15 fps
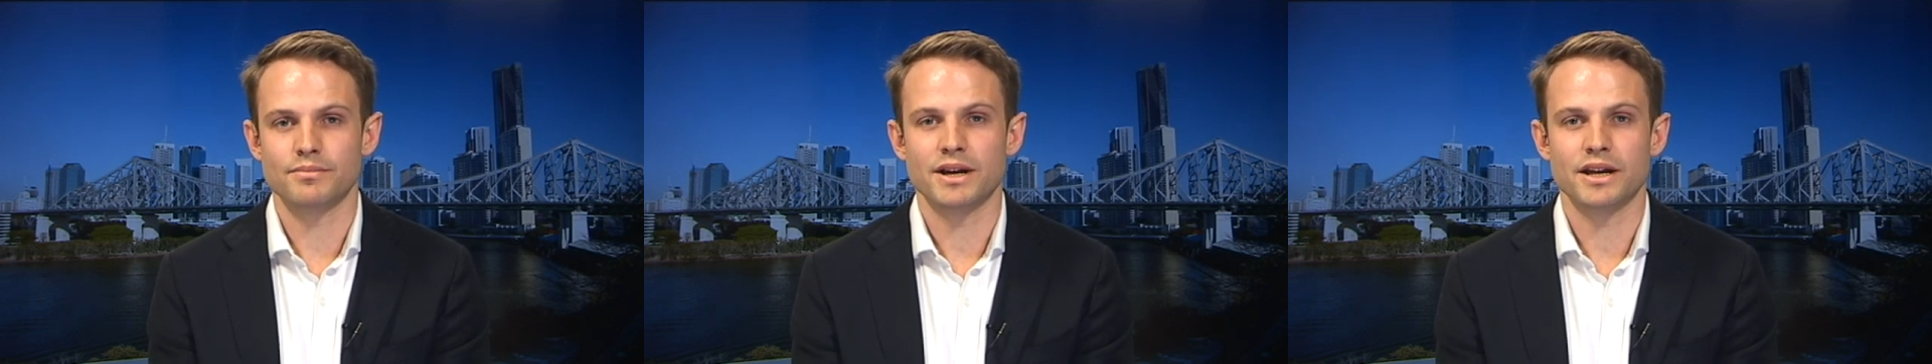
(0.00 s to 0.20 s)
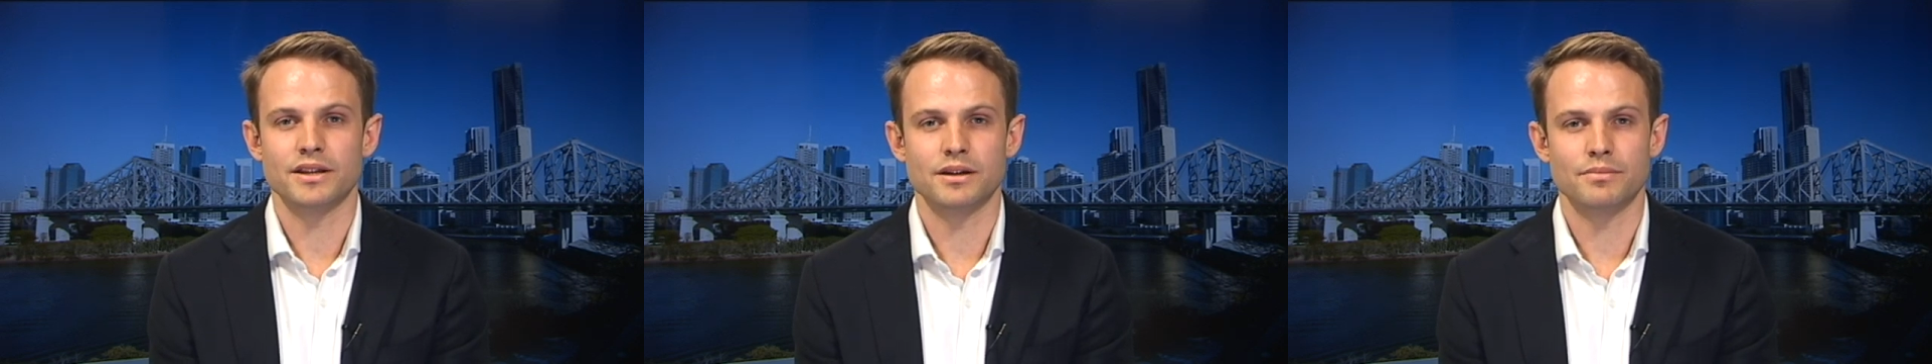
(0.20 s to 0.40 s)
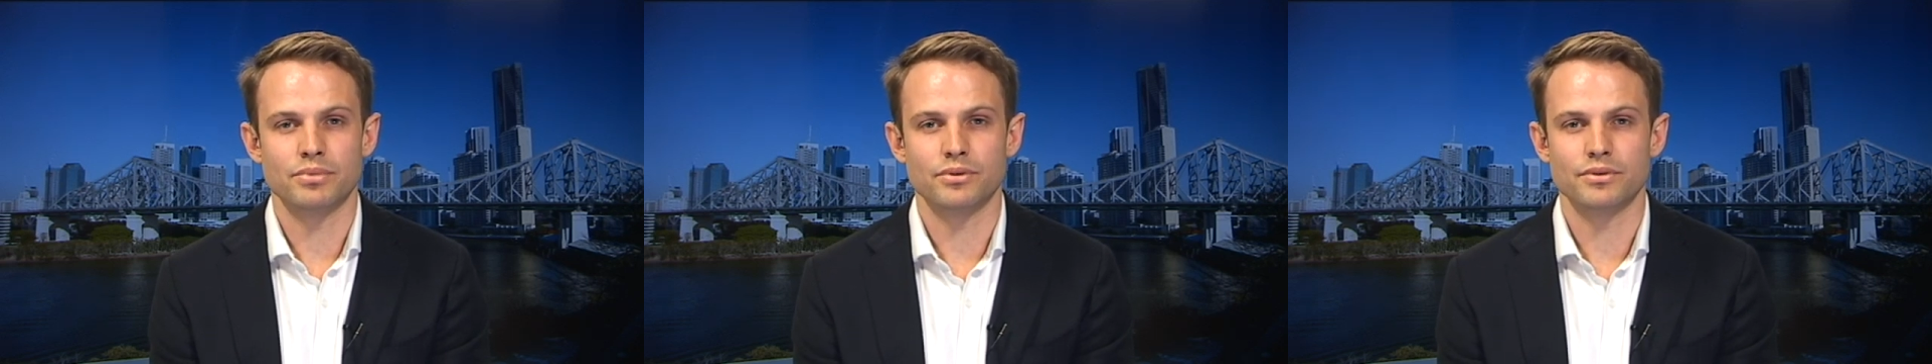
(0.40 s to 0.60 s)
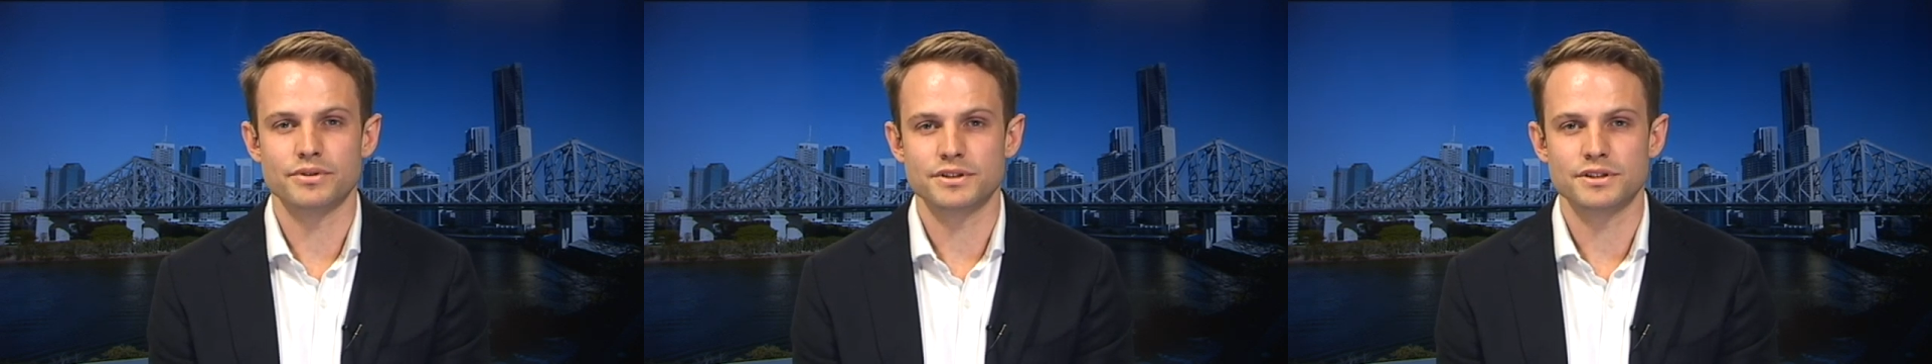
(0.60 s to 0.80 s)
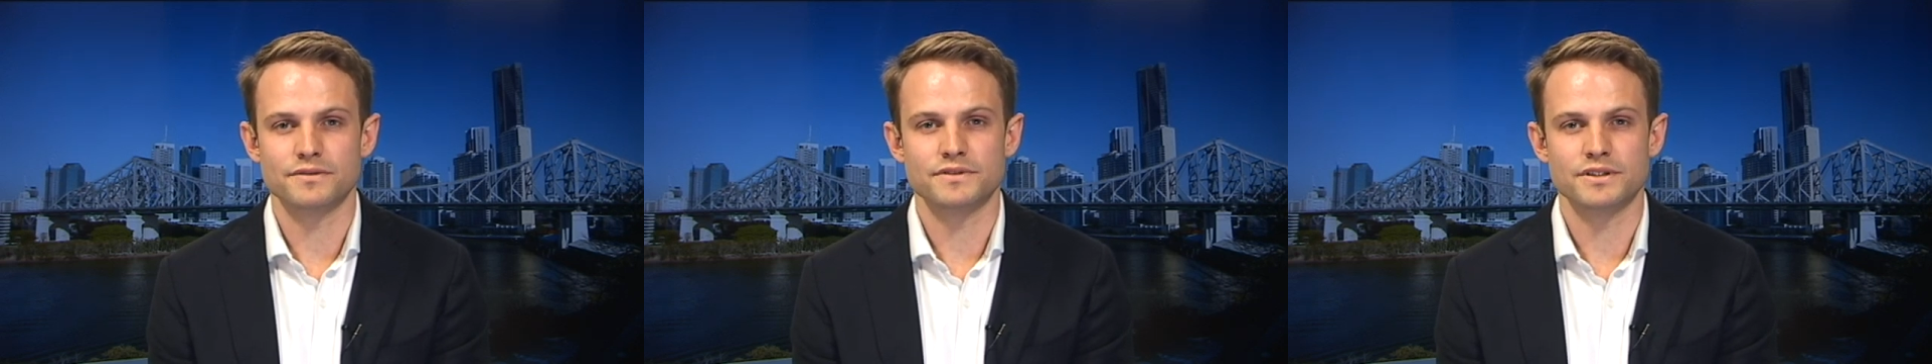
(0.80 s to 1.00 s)
about the
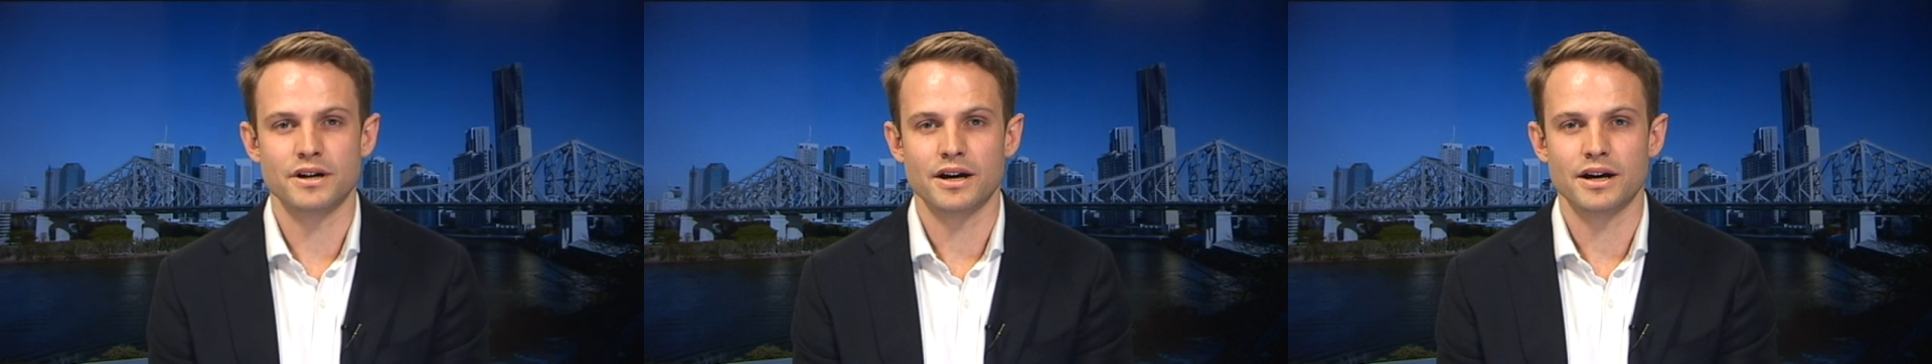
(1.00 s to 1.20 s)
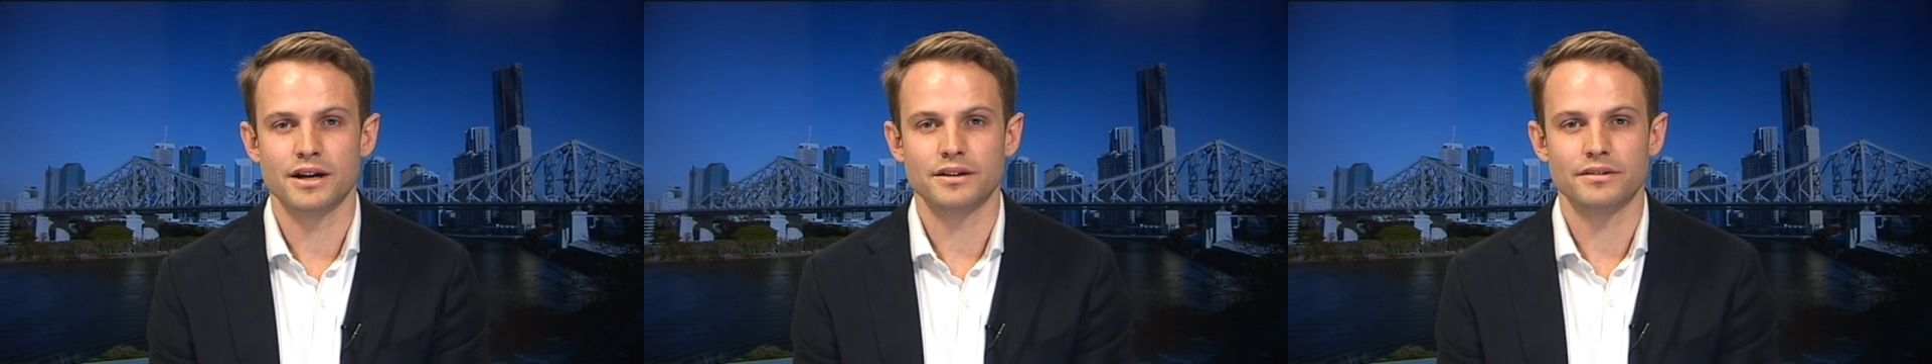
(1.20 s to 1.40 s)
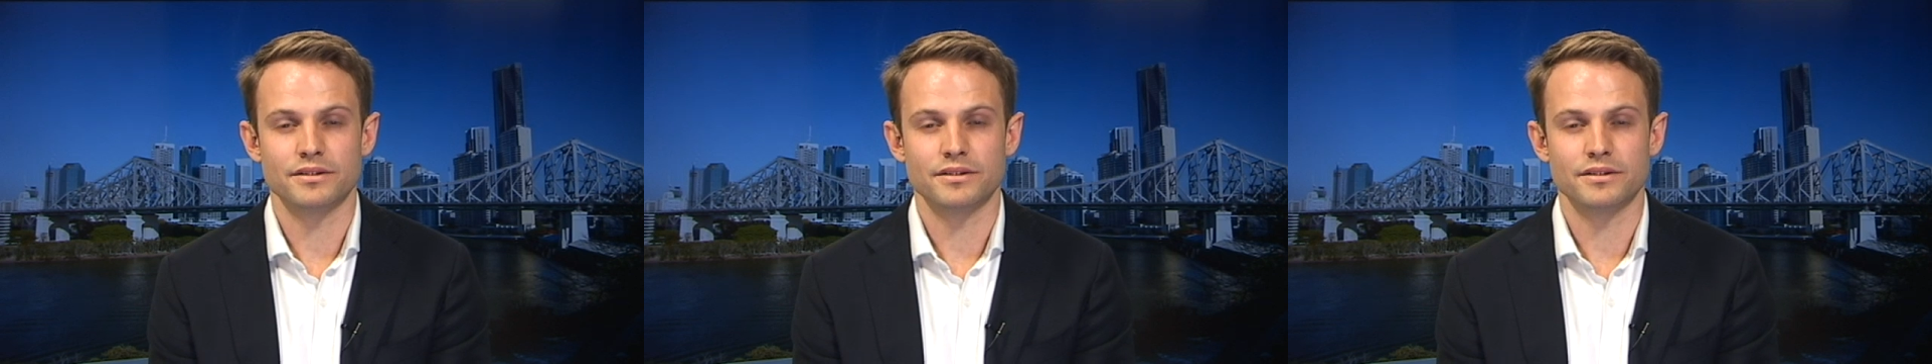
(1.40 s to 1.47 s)
importance of diet.